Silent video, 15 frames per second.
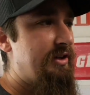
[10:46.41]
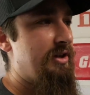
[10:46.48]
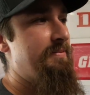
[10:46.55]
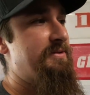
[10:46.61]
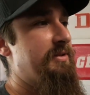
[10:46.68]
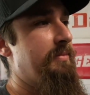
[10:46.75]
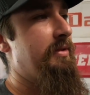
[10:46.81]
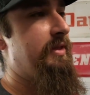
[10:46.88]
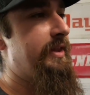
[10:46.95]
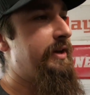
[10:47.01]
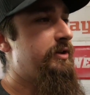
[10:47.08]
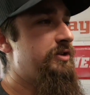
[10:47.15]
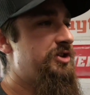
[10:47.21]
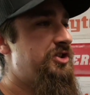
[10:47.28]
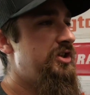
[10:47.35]
up some
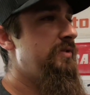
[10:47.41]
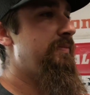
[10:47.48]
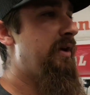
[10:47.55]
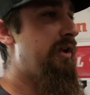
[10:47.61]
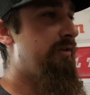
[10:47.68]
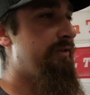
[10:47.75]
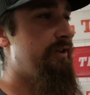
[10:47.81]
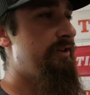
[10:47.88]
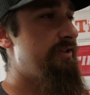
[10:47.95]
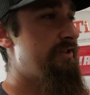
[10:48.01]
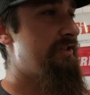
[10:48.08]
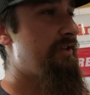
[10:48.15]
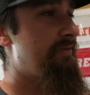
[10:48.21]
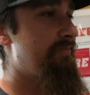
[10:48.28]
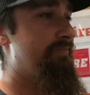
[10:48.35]
thinner sheet metal, there's
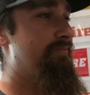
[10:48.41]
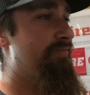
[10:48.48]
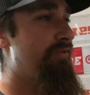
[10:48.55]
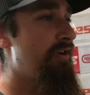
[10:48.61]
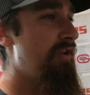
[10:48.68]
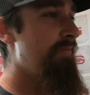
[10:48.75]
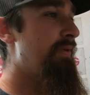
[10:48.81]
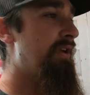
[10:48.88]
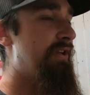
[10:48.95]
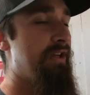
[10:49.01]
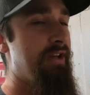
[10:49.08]
some pretty big